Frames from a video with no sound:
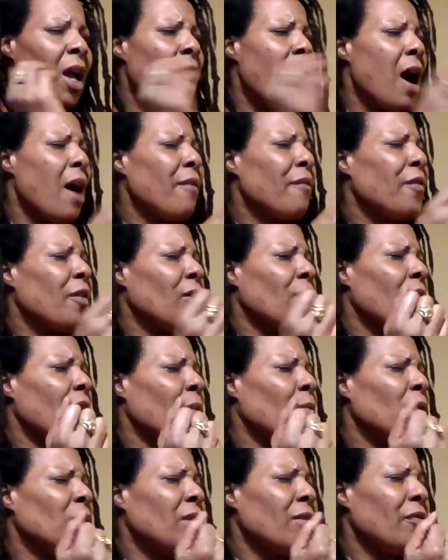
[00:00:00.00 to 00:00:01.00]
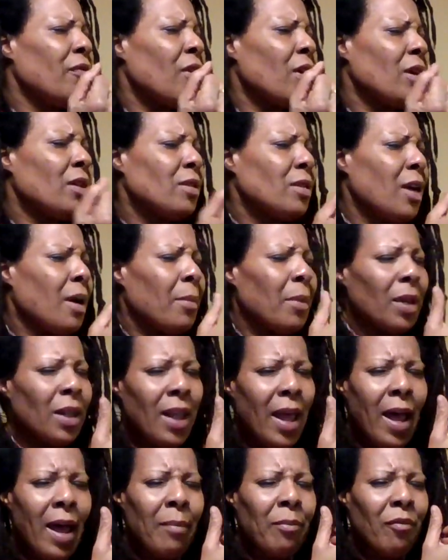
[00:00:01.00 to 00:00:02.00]
I felt like, what the fuck is I'm a
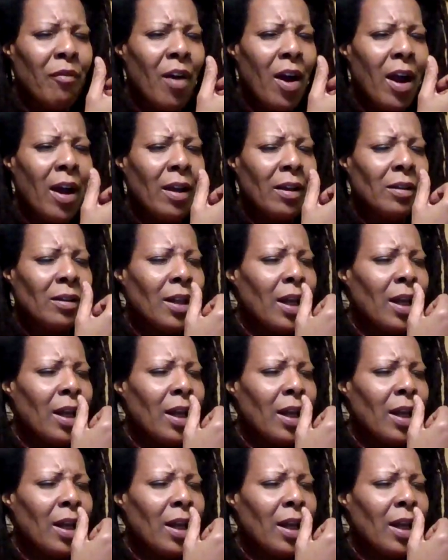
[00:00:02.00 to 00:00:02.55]
lab rat?